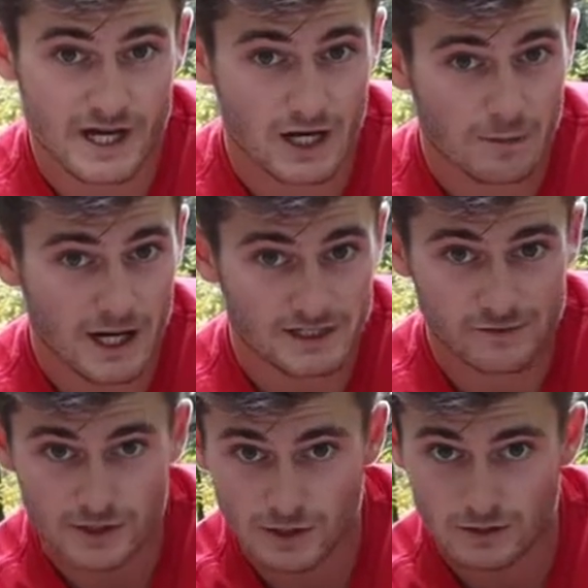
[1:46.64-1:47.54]
tackle box
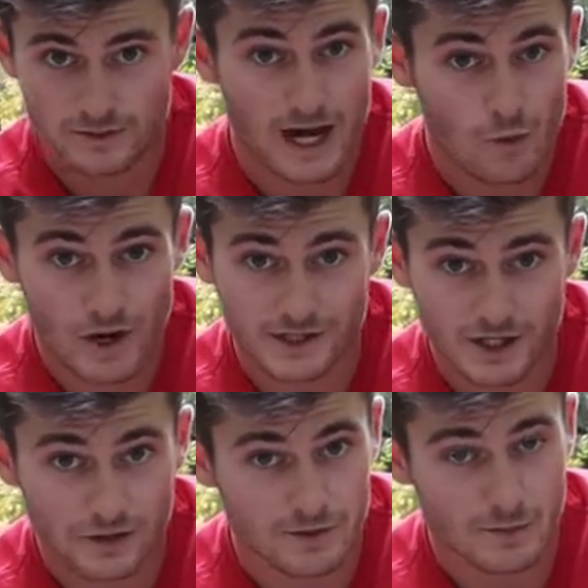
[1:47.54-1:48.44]
video, I wanted
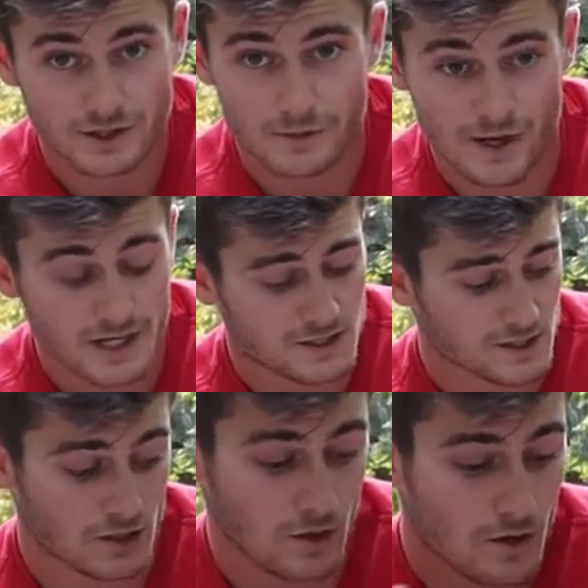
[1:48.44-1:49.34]
nothing but the
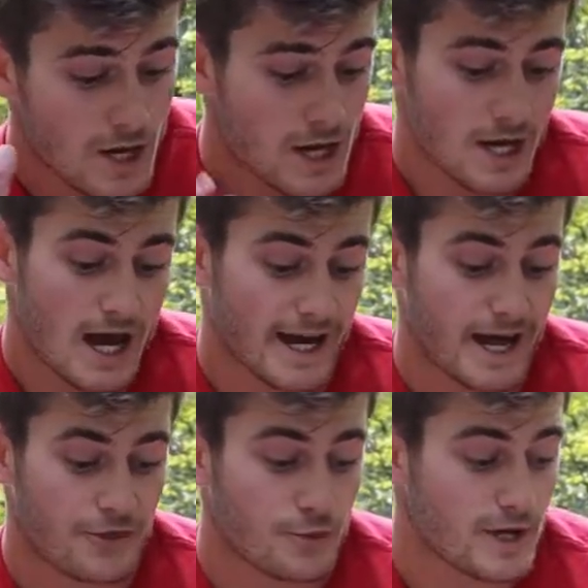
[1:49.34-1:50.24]
best. So I
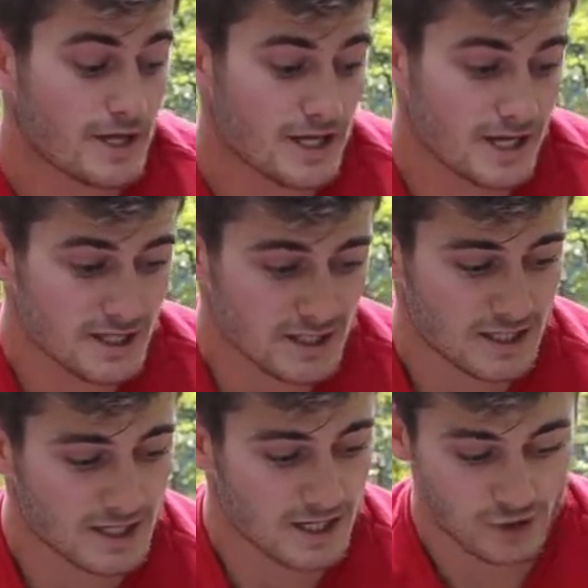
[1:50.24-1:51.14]
got three of these.
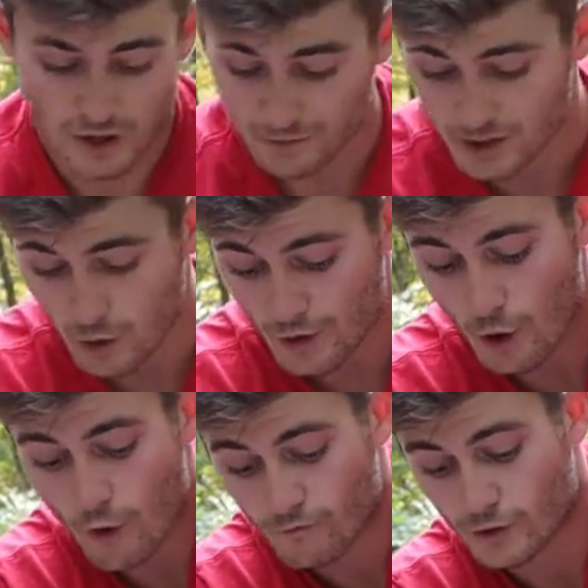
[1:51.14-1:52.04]
So I'll be going
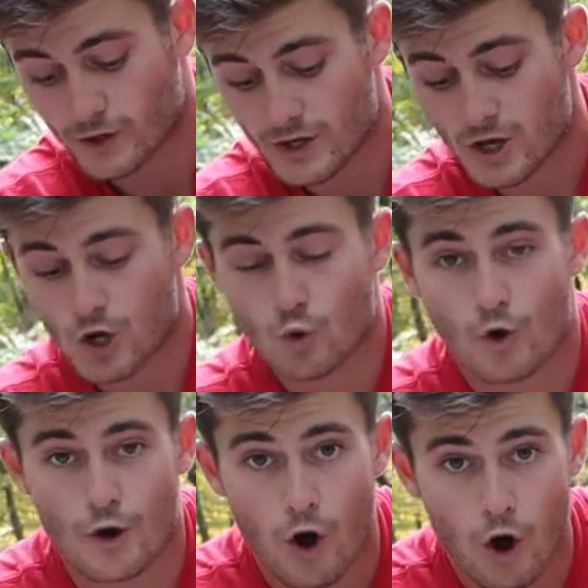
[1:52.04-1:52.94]
over
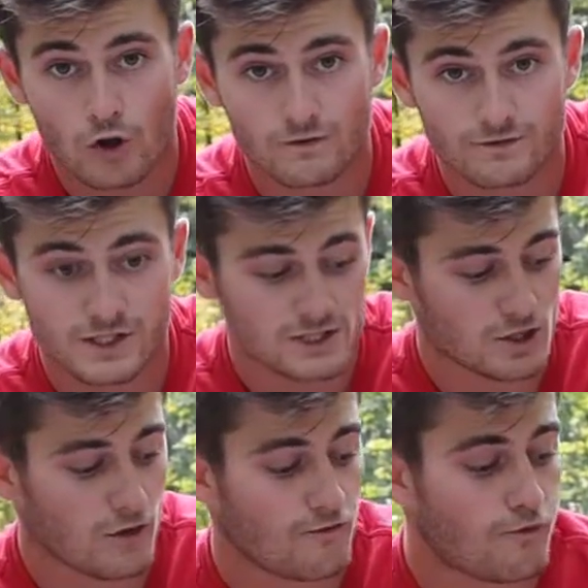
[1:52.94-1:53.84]
what all of these
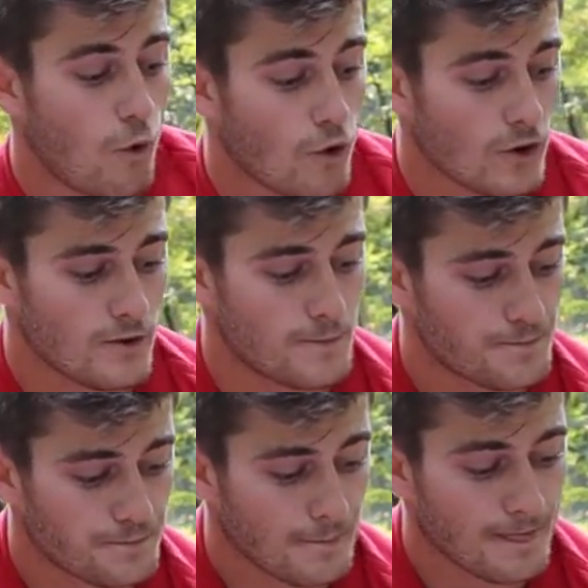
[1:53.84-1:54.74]
are for
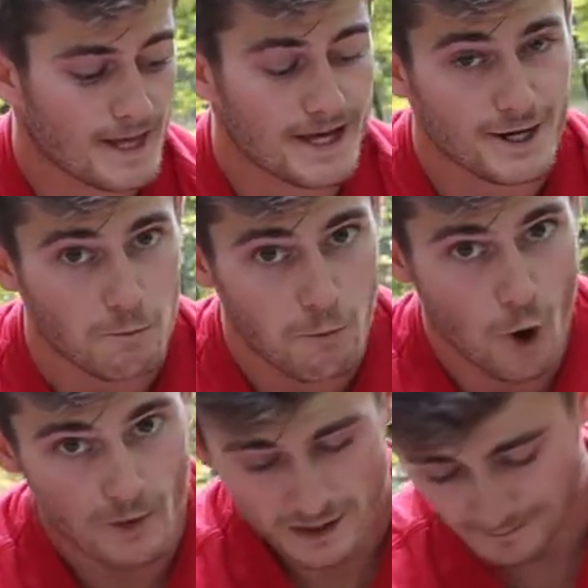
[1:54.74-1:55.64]
in a
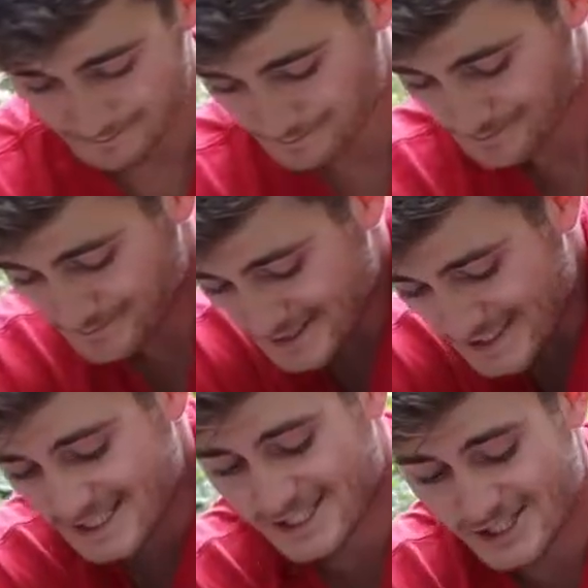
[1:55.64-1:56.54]
moment.
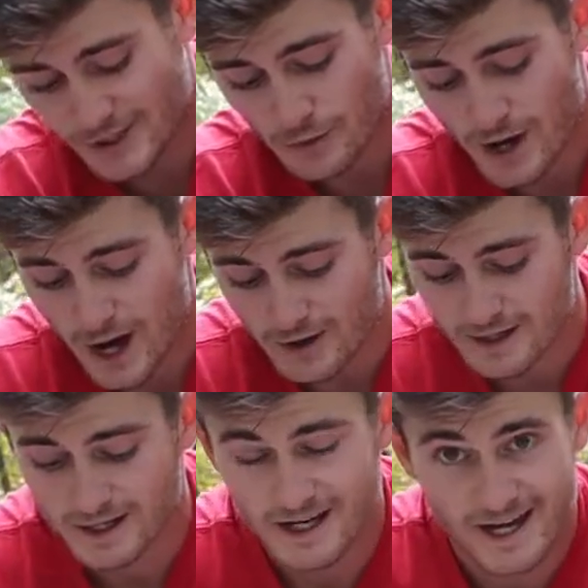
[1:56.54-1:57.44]
Stick around.
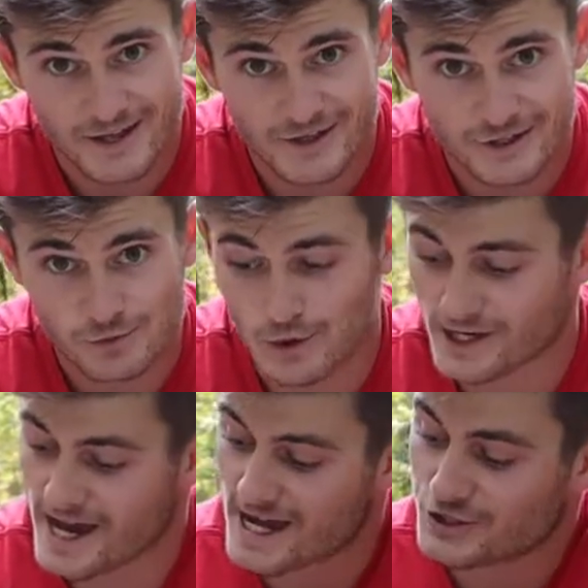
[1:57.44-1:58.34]
And this one
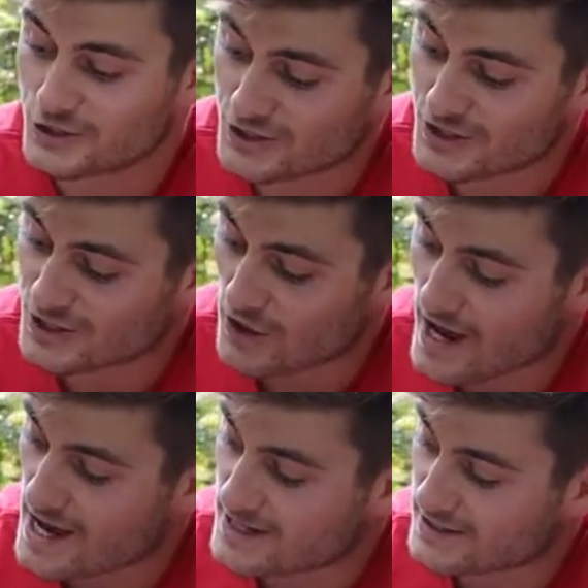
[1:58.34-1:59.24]
actually still
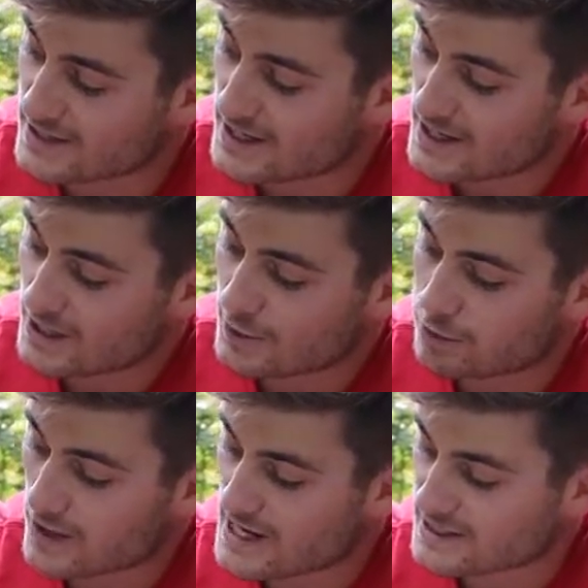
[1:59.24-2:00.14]
has the
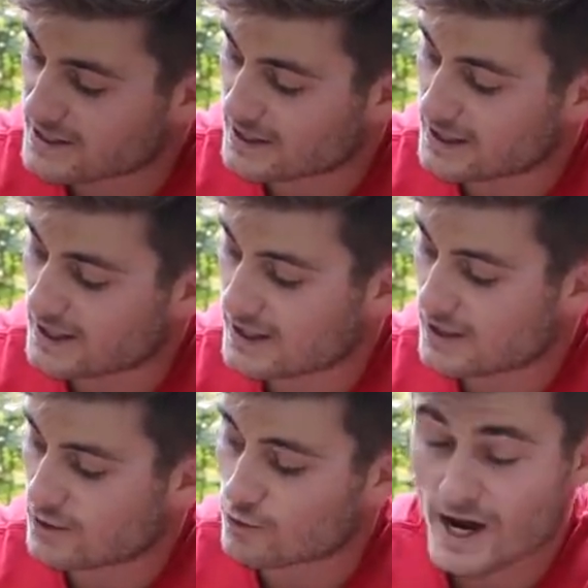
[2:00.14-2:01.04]
plastic uh,
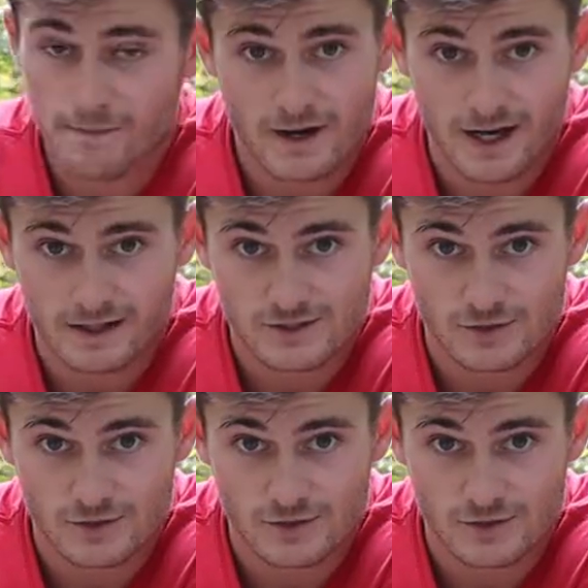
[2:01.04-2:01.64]
wrap on it.